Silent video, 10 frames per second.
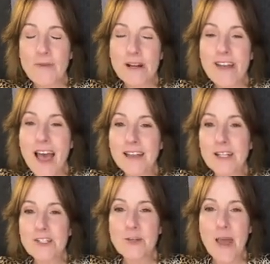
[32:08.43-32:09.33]
And we're not
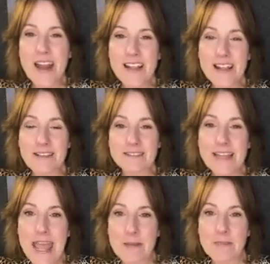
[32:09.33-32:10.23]
gonna do anything
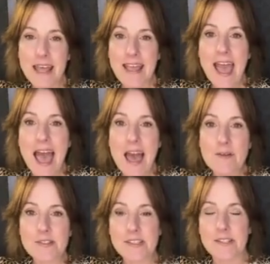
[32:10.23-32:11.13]
lame like
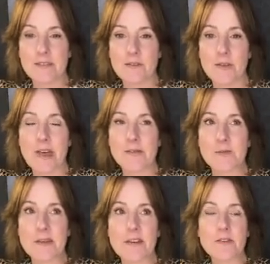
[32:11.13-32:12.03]
house. Well, that
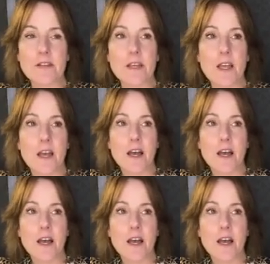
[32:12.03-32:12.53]
was me on.